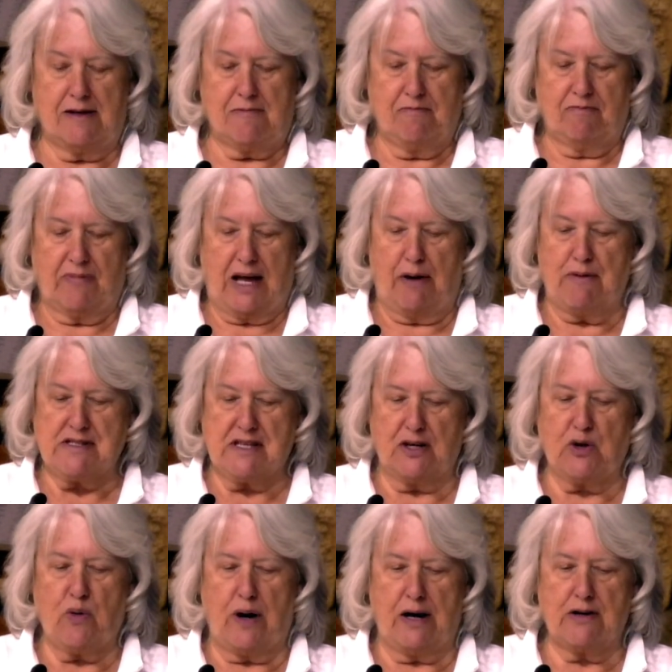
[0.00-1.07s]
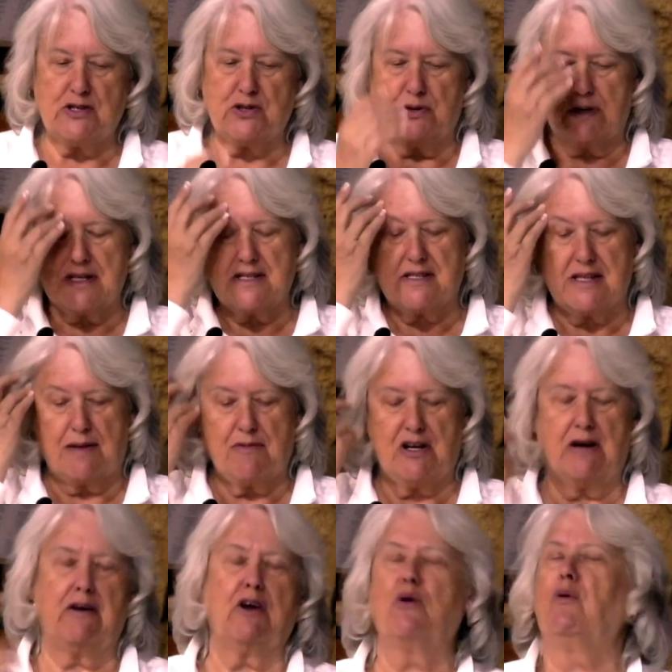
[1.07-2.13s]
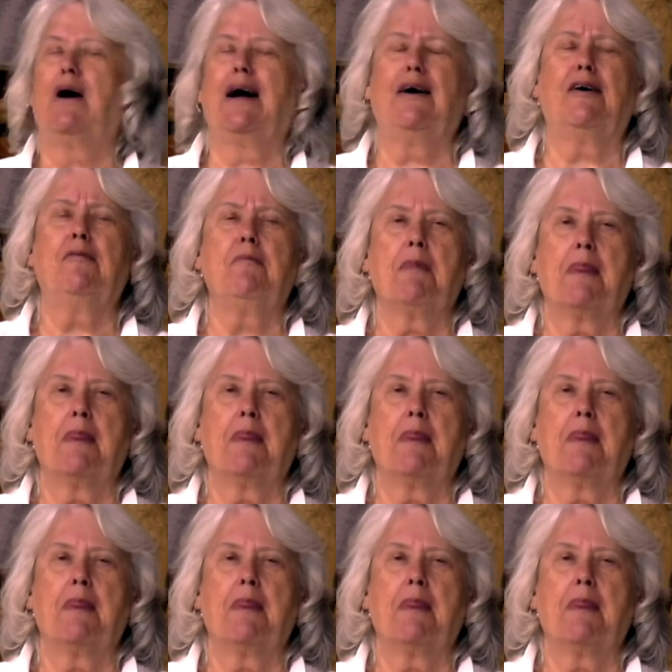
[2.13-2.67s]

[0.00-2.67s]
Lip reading: I was on choir tour in seminary choir,